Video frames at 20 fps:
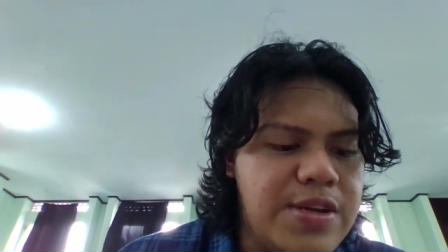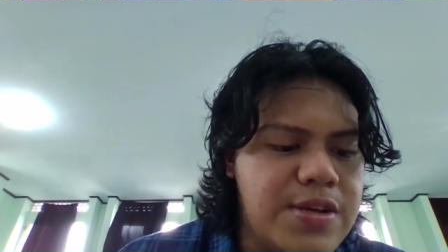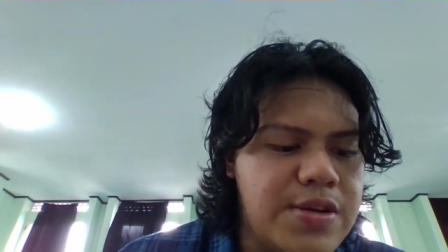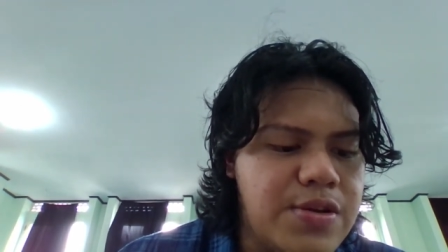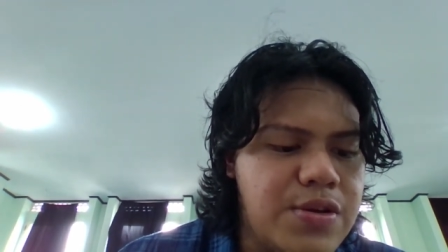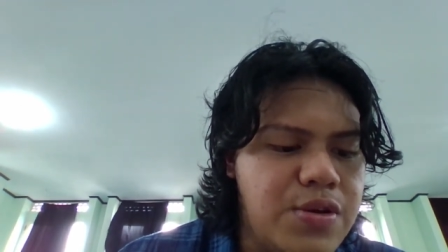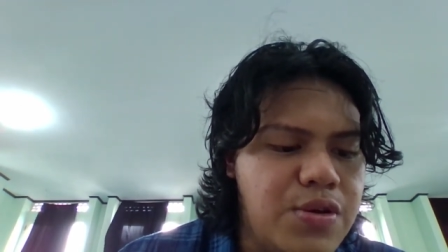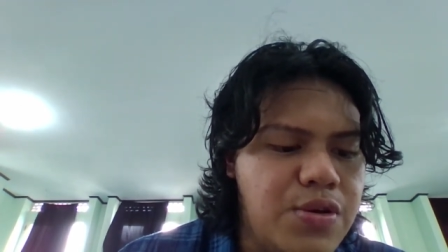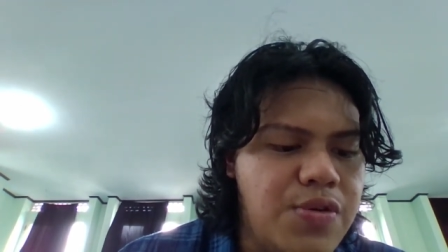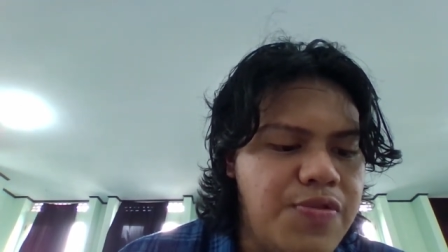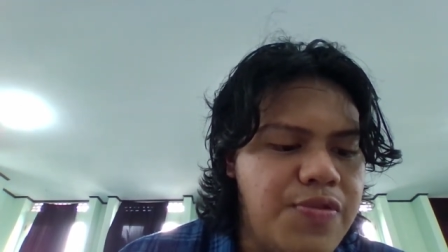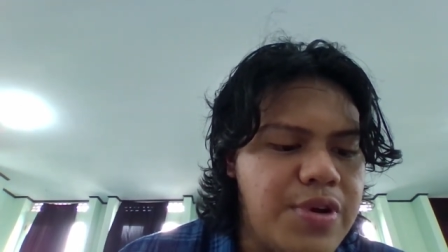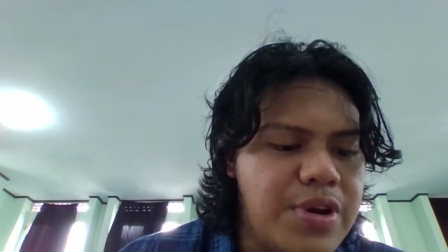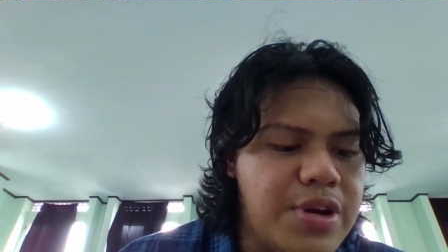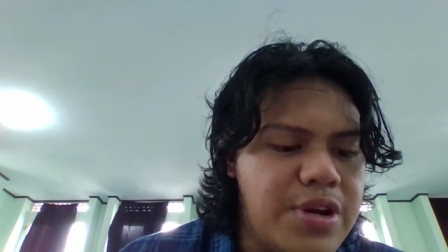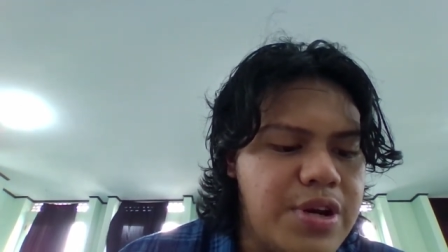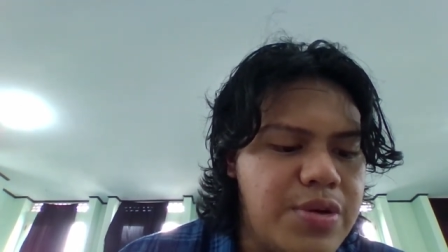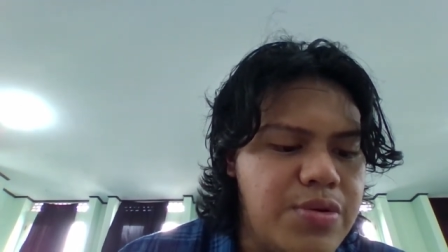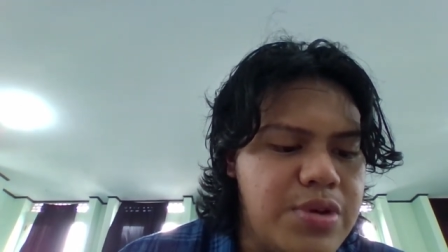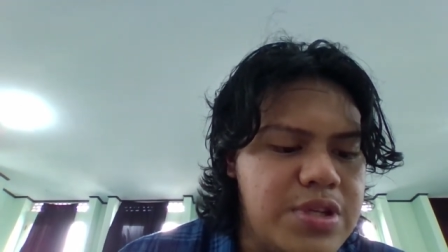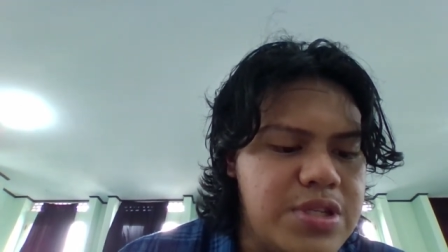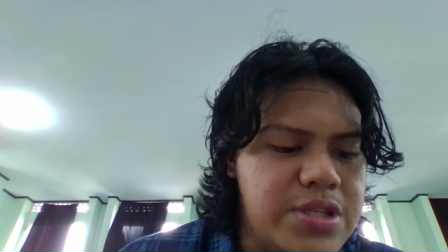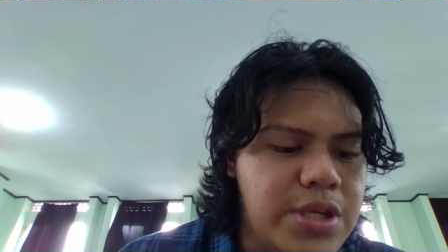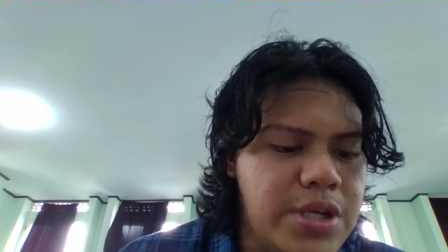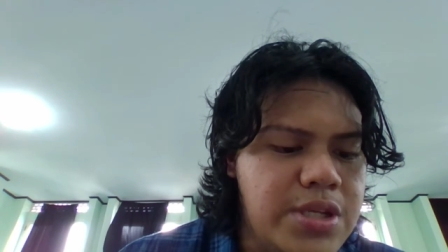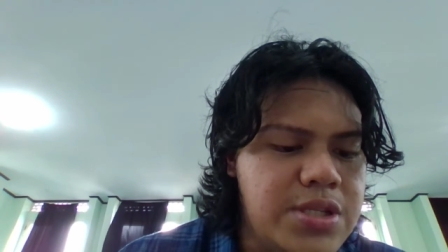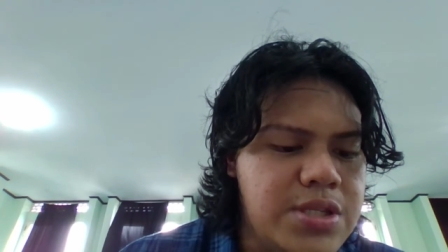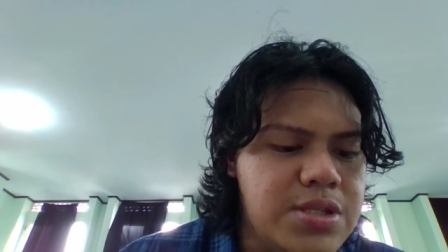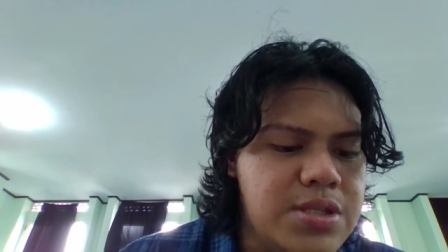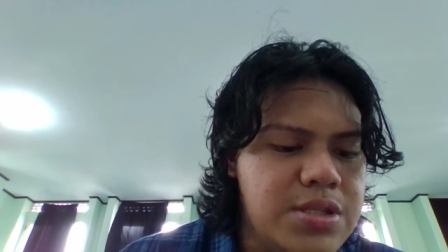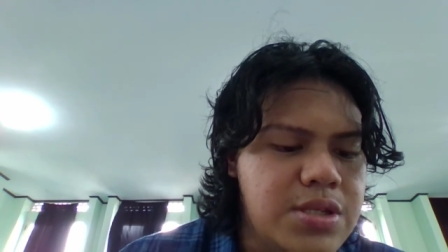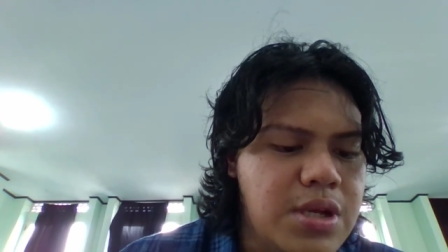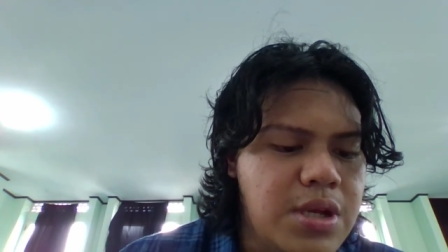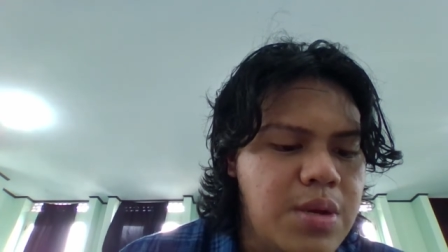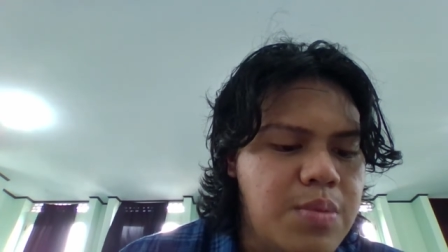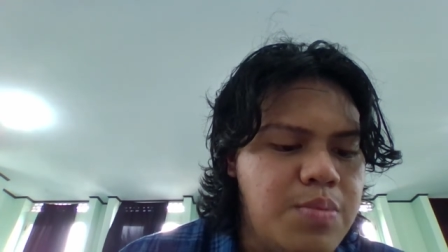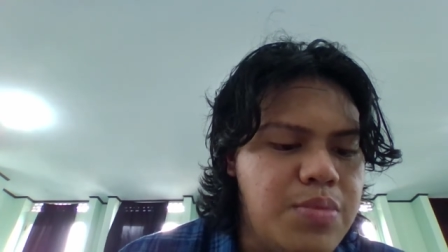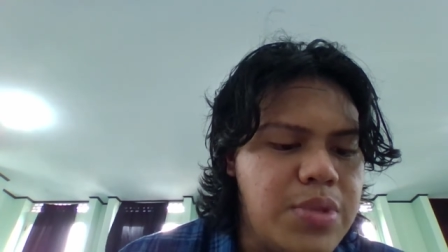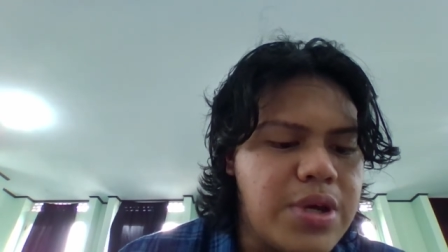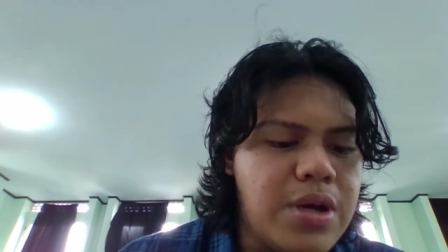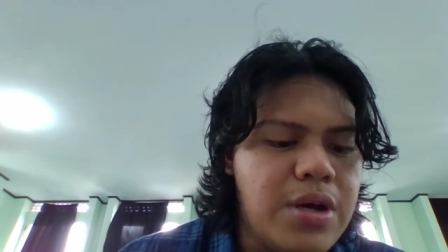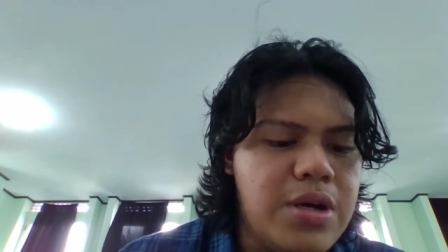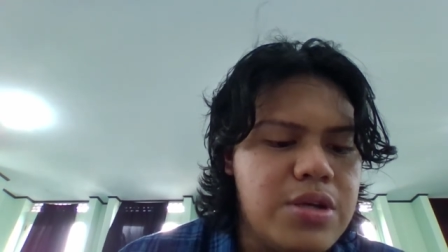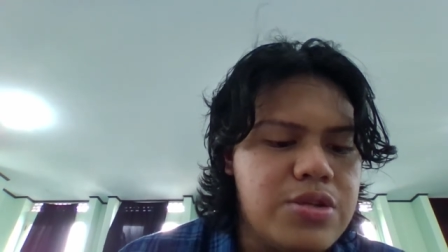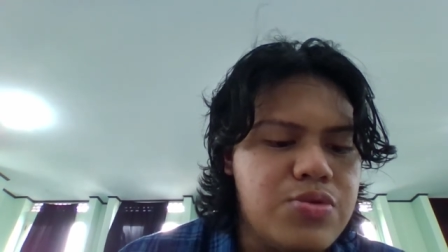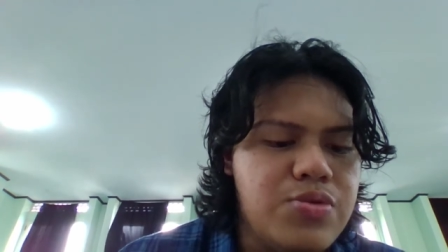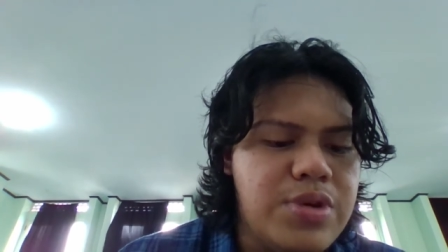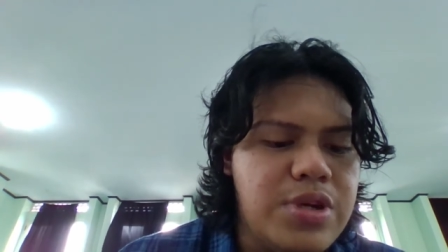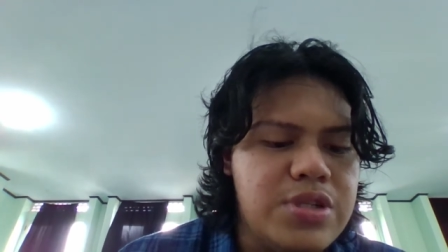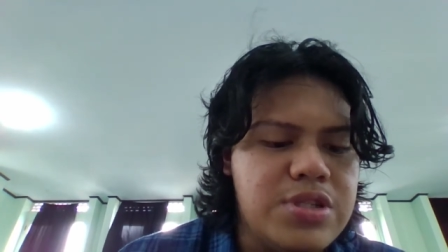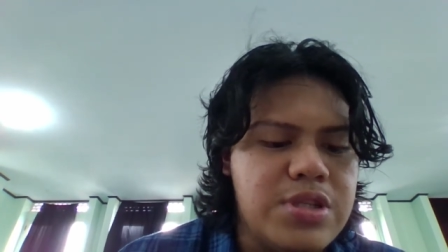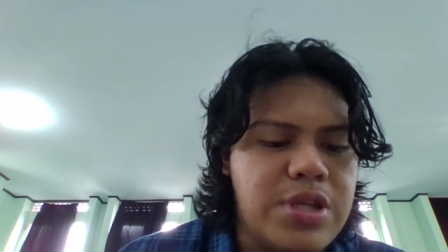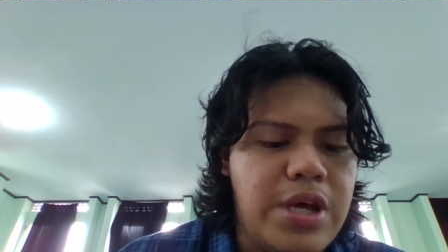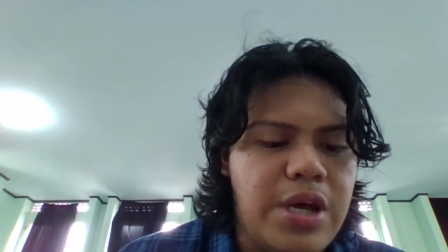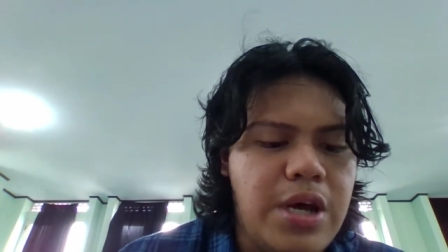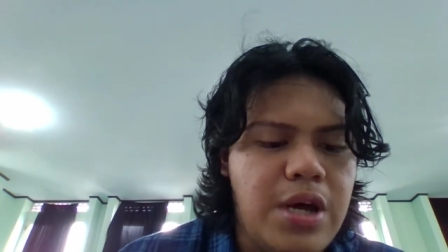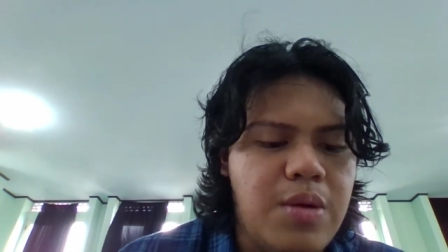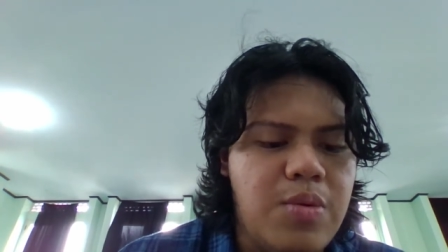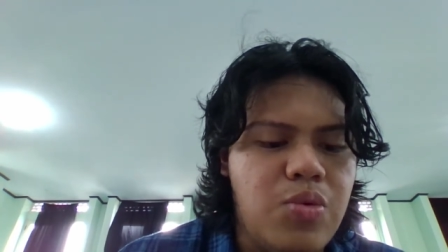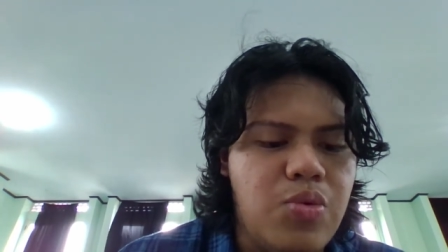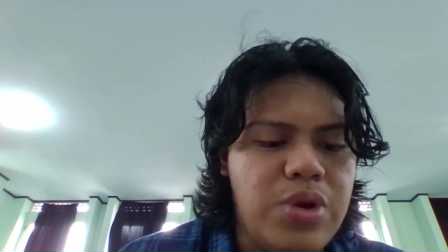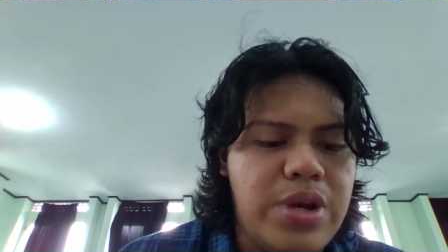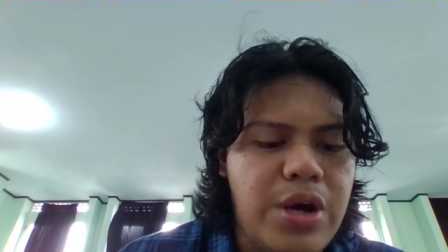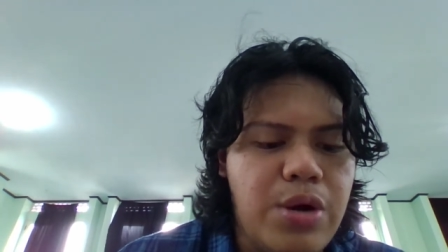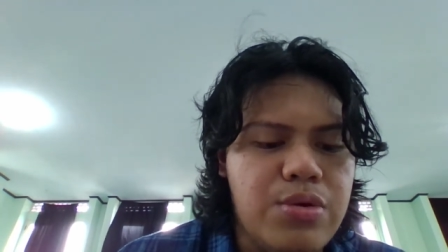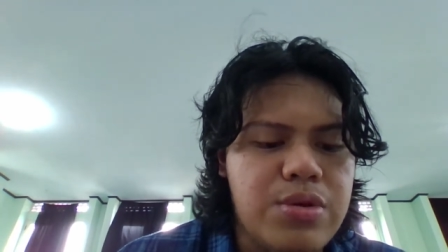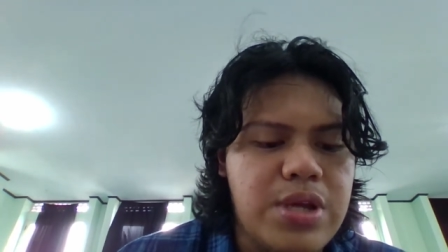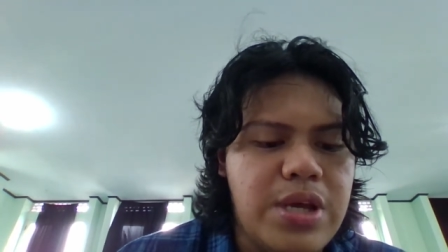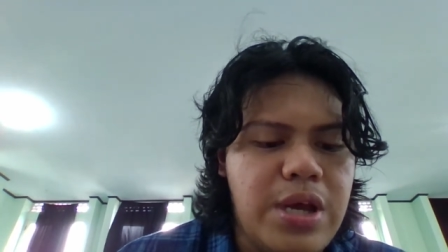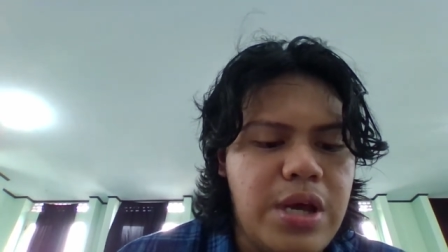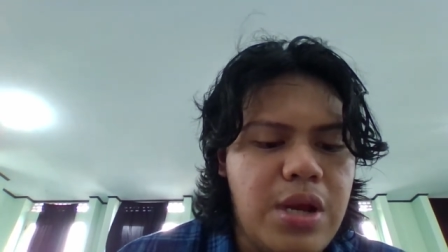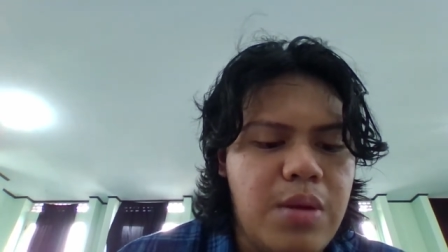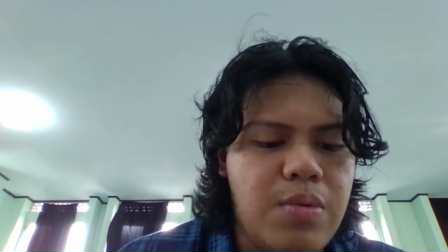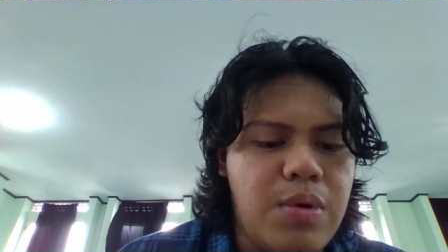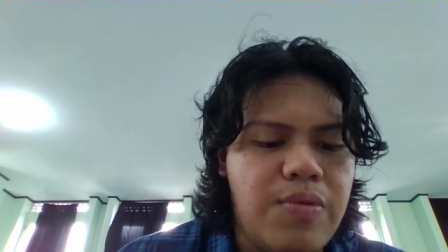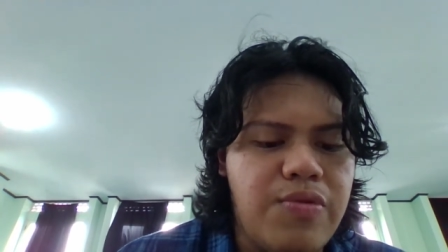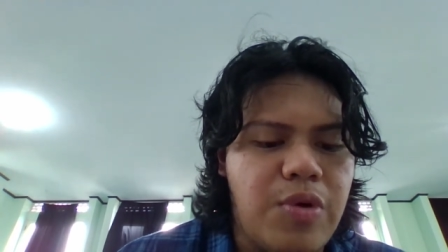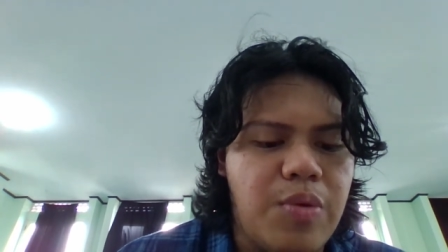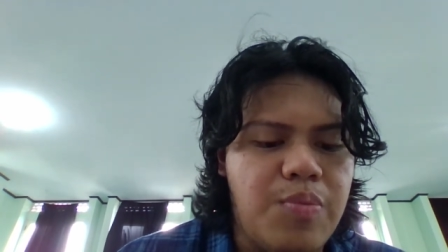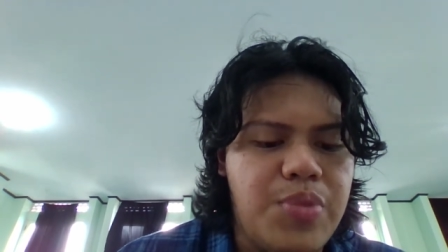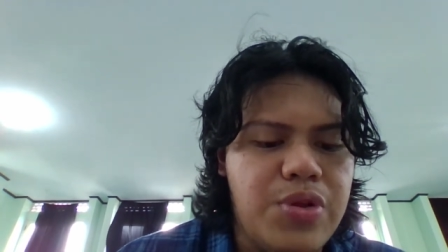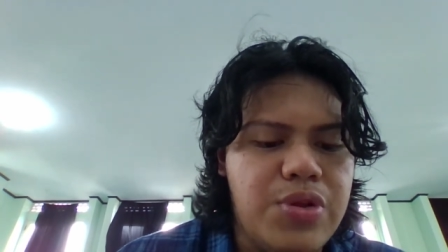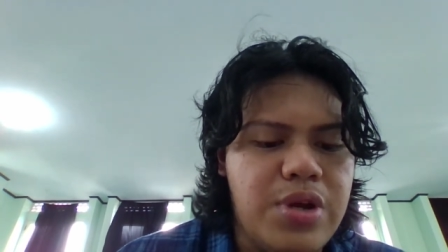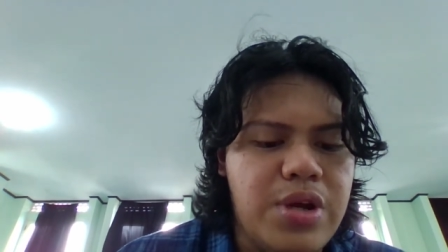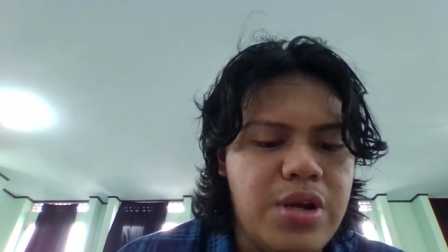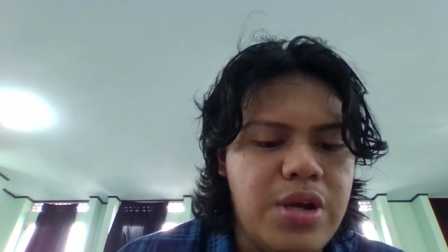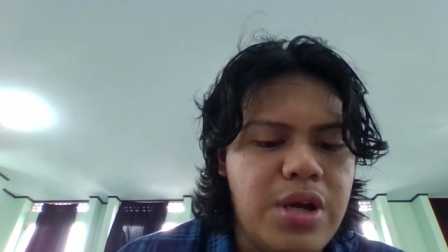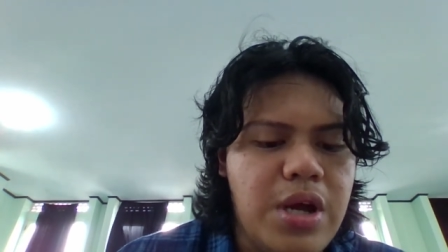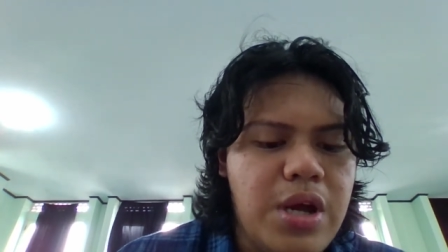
cure for new disease because without the help of computer,